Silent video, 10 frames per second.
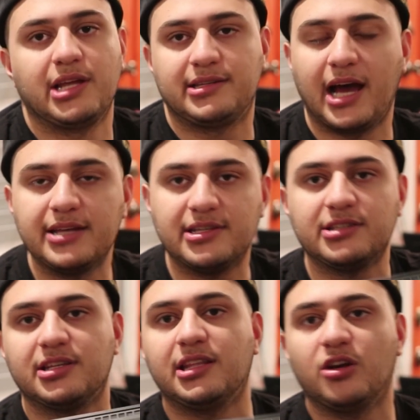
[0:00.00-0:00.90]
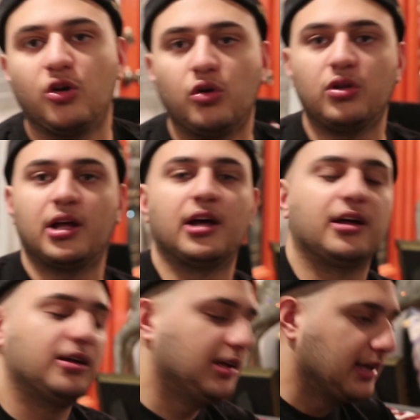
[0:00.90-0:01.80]
ties into the whole
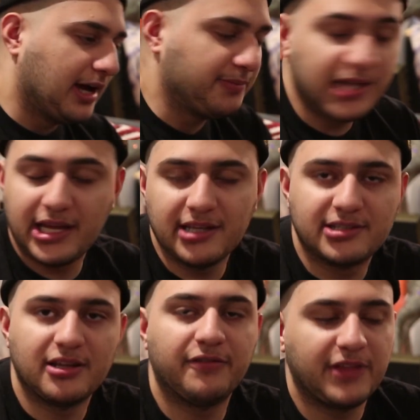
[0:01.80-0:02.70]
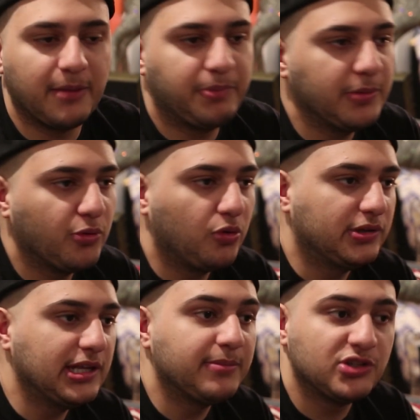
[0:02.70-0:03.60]
taking stuff that people will
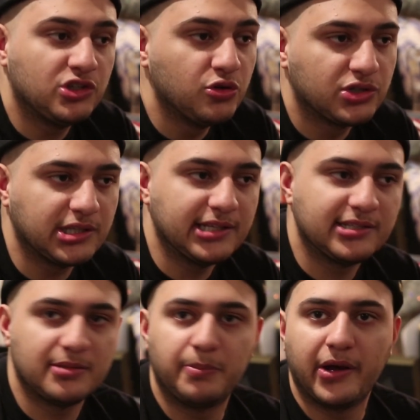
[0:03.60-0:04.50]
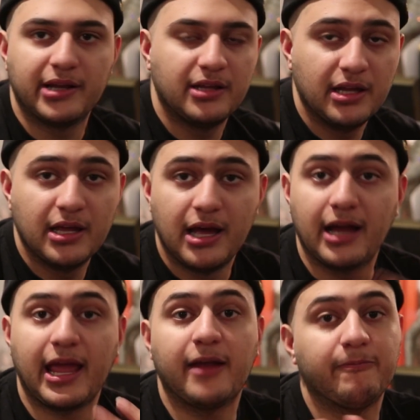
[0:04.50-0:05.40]
deem as useless. But
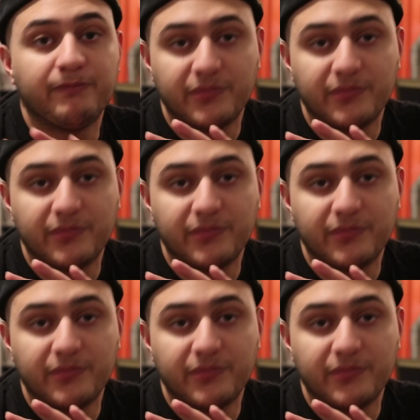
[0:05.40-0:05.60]
again,